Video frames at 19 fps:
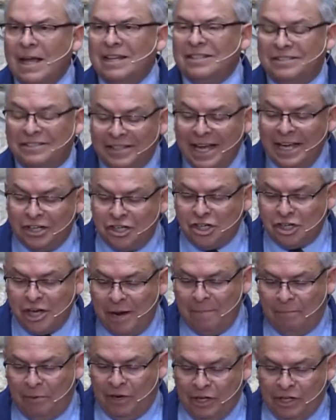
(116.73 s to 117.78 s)
said
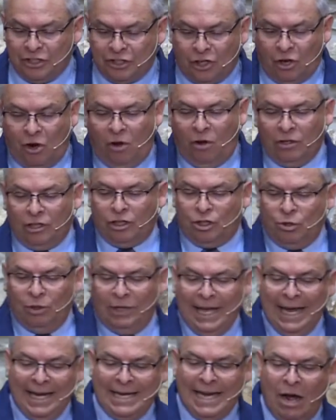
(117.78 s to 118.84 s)
shepherd is called to
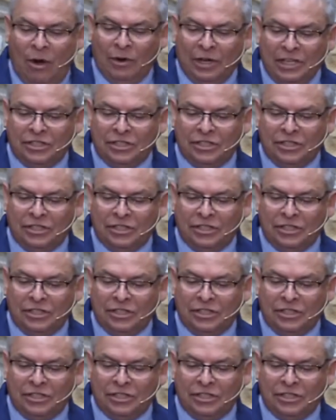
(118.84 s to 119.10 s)
lay down